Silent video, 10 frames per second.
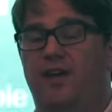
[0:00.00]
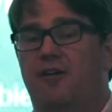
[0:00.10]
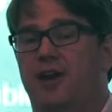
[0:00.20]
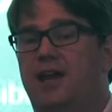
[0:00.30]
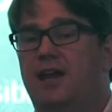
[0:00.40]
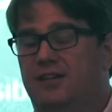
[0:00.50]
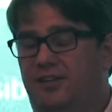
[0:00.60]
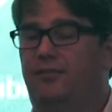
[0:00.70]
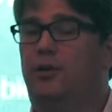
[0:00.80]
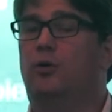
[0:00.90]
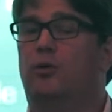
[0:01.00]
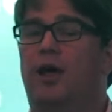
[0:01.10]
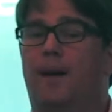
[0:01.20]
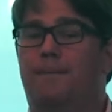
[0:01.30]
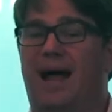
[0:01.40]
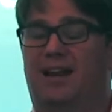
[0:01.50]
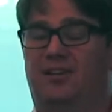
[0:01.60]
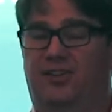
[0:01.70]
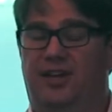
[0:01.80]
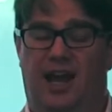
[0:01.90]
very difficult
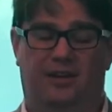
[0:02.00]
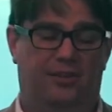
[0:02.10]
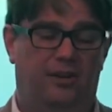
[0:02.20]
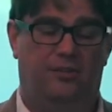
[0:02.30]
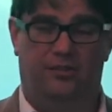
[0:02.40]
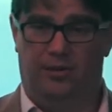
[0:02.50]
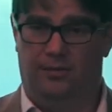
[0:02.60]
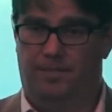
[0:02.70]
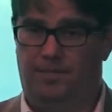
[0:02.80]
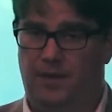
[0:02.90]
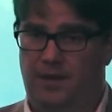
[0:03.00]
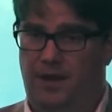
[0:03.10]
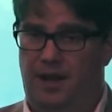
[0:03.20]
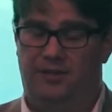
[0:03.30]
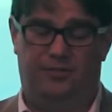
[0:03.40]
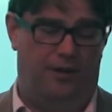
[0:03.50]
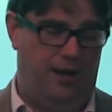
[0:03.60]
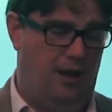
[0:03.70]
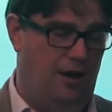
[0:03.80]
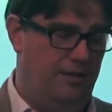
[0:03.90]
balancing act to do, and it's
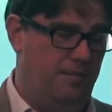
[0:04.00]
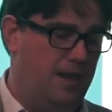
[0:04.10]
very hard.